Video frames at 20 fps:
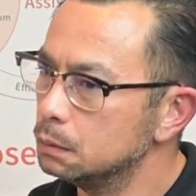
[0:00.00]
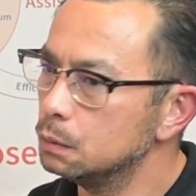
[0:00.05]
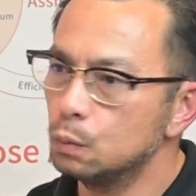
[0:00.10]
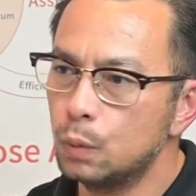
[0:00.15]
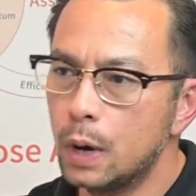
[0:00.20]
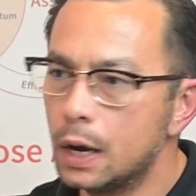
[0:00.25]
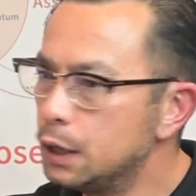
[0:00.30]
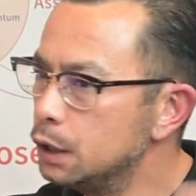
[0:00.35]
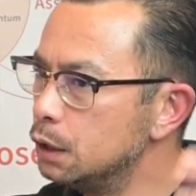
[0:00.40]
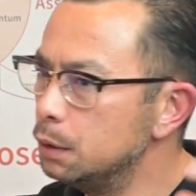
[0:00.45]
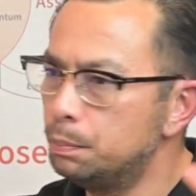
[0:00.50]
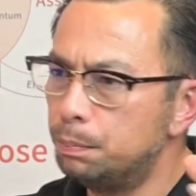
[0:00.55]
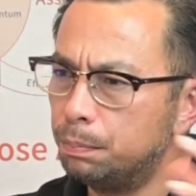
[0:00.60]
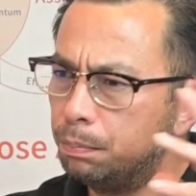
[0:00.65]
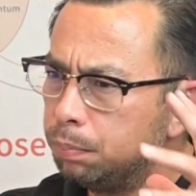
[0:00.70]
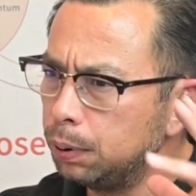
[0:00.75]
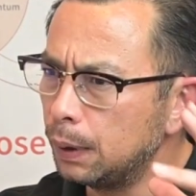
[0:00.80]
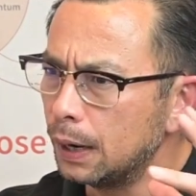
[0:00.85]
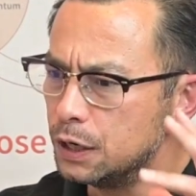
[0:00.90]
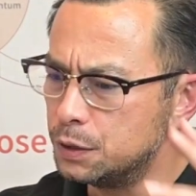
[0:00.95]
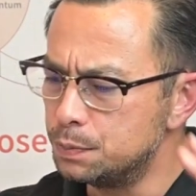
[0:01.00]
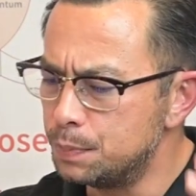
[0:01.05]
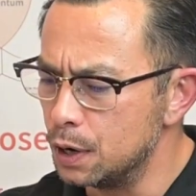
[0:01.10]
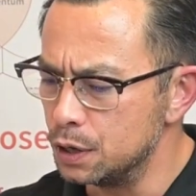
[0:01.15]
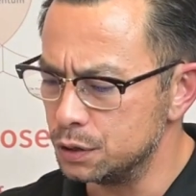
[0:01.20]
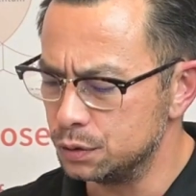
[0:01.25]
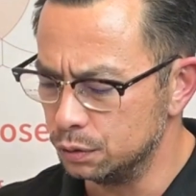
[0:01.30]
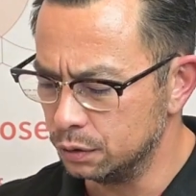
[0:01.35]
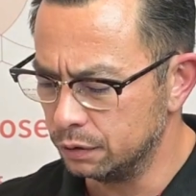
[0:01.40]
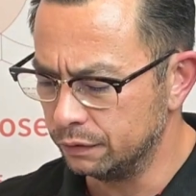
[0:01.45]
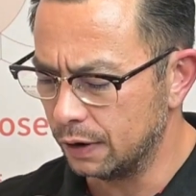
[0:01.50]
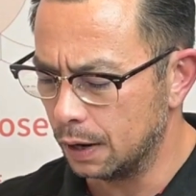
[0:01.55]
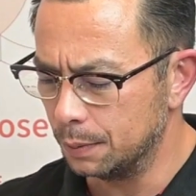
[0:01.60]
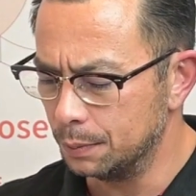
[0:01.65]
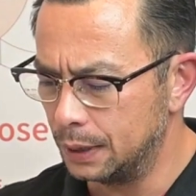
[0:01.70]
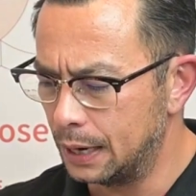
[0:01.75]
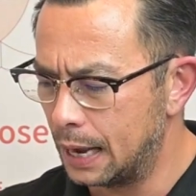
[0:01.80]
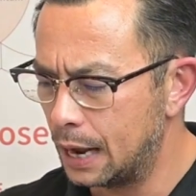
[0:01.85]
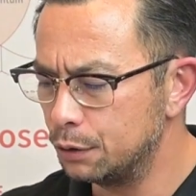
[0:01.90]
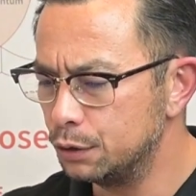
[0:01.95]
where do you place personal
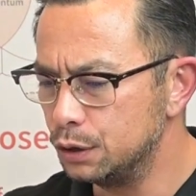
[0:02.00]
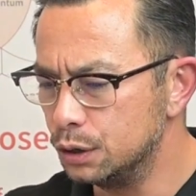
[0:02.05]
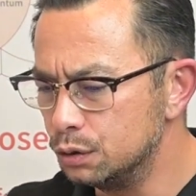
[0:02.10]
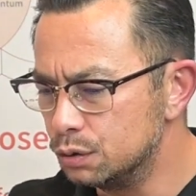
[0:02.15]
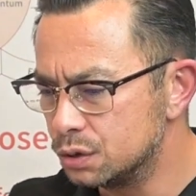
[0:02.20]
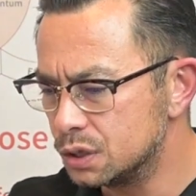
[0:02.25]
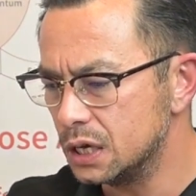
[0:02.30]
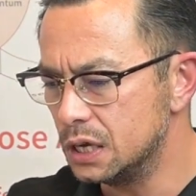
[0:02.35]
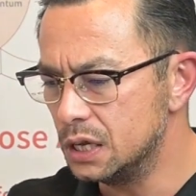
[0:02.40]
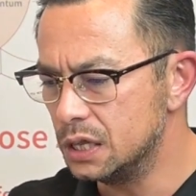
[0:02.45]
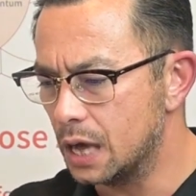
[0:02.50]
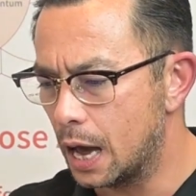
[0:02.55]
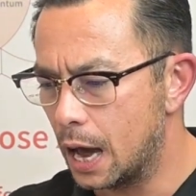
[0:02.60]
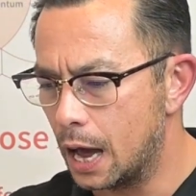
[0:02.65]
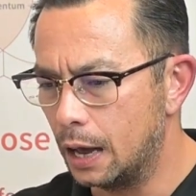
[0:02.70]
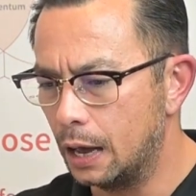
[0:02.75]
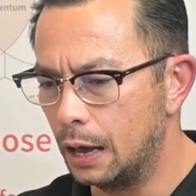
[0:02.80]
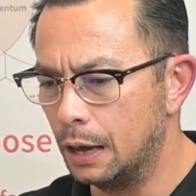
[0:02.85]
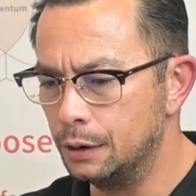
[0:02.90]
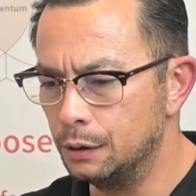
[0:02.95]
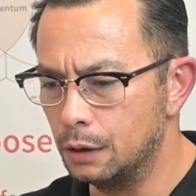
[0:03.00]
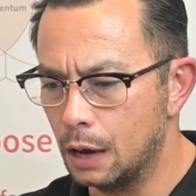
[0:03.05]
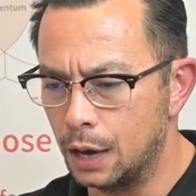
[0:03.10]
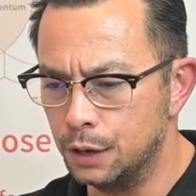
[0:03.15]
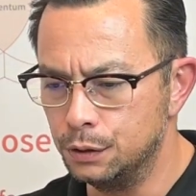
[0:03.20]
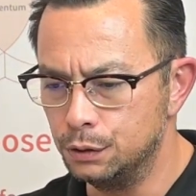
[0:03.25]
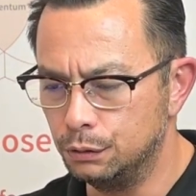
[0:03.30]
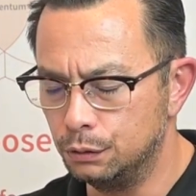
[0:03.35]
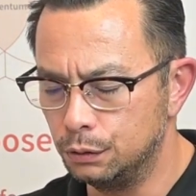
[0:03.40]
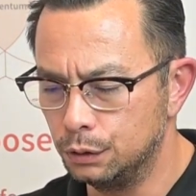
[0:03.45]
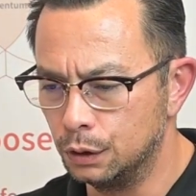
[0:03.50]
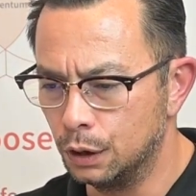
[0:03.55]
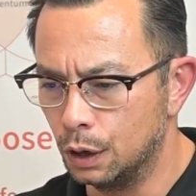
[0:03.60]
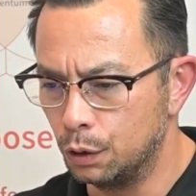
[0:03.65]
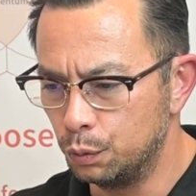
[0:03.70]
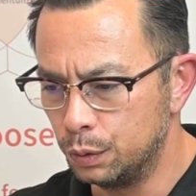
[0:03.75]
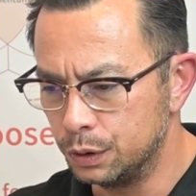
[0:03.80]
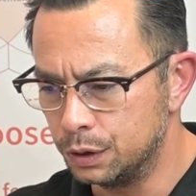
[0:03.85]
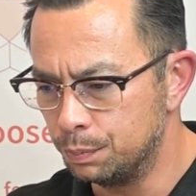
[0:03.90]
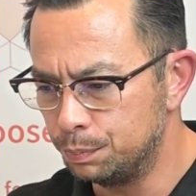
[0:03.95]
development? How do you see that? And
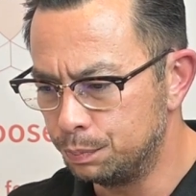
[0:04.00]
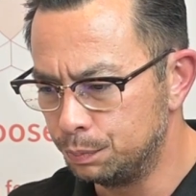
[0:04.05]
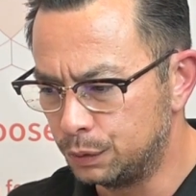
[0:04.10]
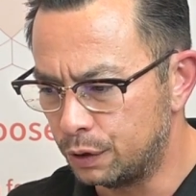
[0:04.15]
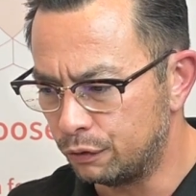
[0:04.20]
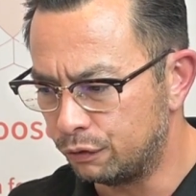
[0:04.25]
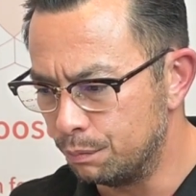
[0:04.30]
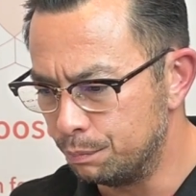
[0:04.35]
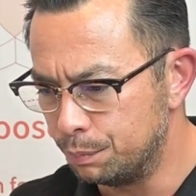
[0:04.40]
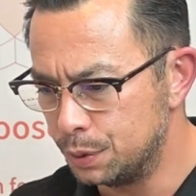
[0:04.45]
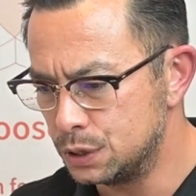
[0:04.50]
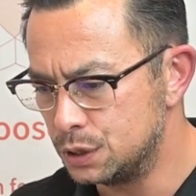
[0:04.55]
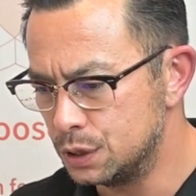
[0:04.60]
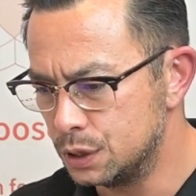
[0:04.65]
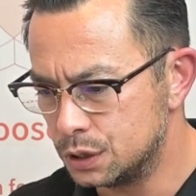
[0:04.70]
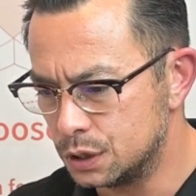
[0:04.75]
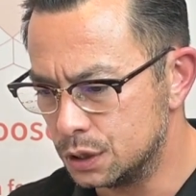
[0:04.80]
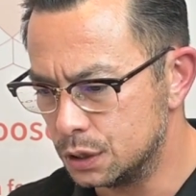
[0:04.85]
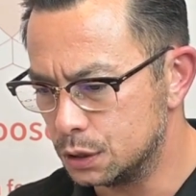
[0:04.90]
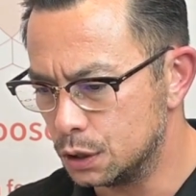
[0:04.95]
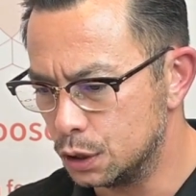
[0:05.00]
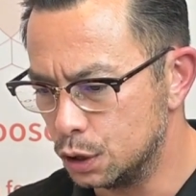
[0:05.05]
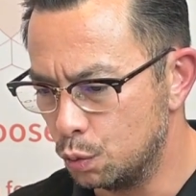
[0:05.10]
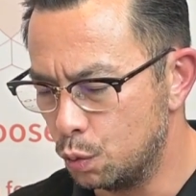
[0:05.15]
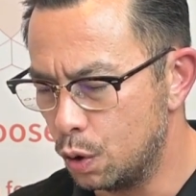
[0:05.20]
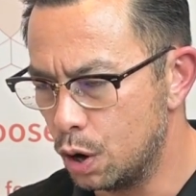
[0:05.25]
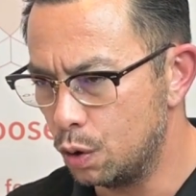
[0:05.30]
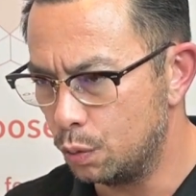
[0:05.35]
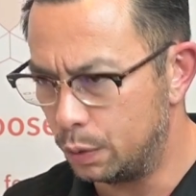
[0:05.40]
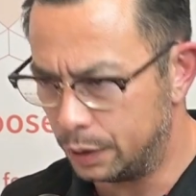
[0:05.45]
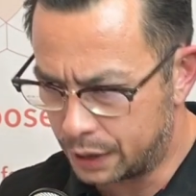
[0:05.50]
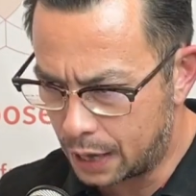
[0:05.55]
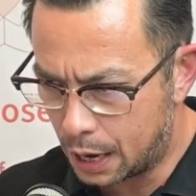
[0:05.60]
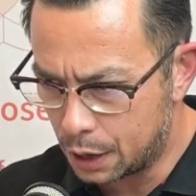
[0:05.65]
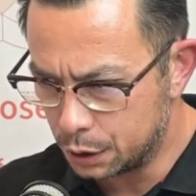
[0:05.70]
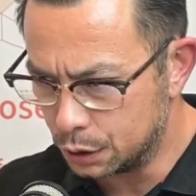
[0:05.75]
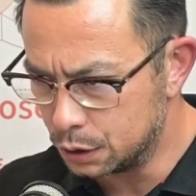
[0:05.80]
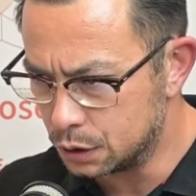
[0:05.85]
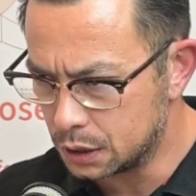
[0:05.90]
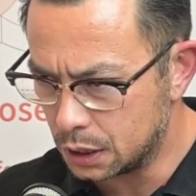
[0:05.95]
with the different businesses that you work with,
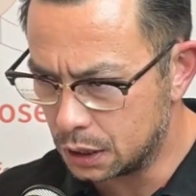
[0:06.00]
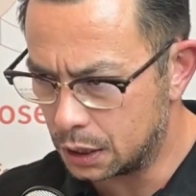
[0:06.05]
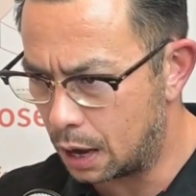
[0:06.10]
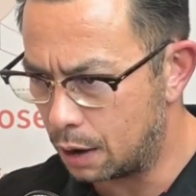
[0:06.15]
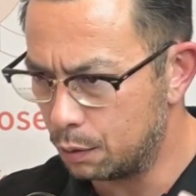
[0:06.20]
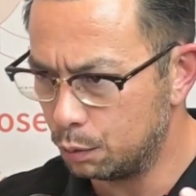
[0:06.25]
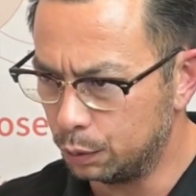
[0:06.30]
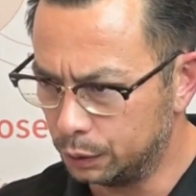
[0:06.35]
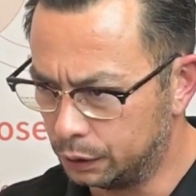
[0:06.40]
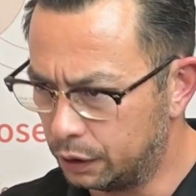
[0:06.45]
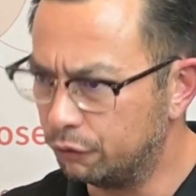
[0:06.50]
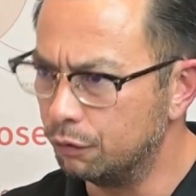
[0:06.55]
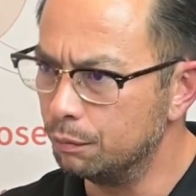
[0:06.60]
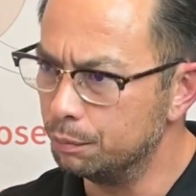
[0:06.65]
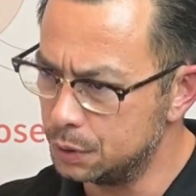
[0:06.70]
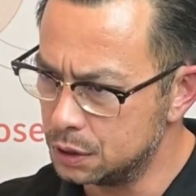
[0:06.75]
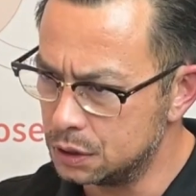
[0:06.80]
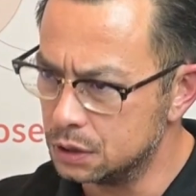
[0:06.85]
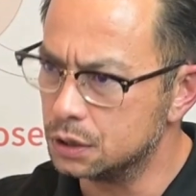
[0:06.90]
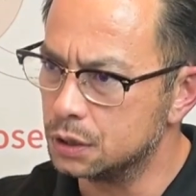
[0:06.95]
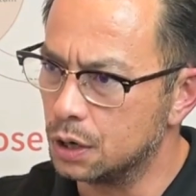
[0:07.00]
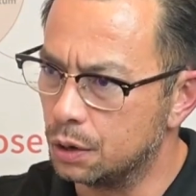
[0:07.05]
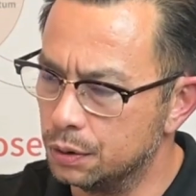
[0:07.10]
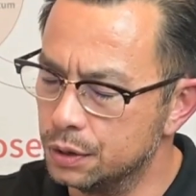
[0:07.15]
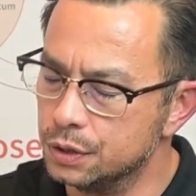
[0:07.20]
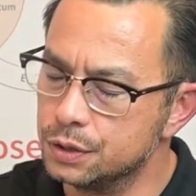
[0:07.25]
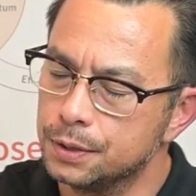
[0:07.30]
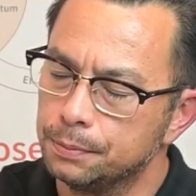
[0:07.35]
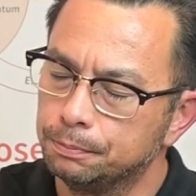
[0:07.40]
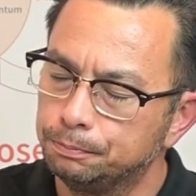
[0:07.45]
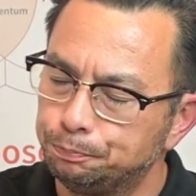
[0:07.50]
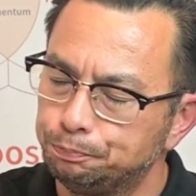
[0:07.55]
how do you see that with different business owners?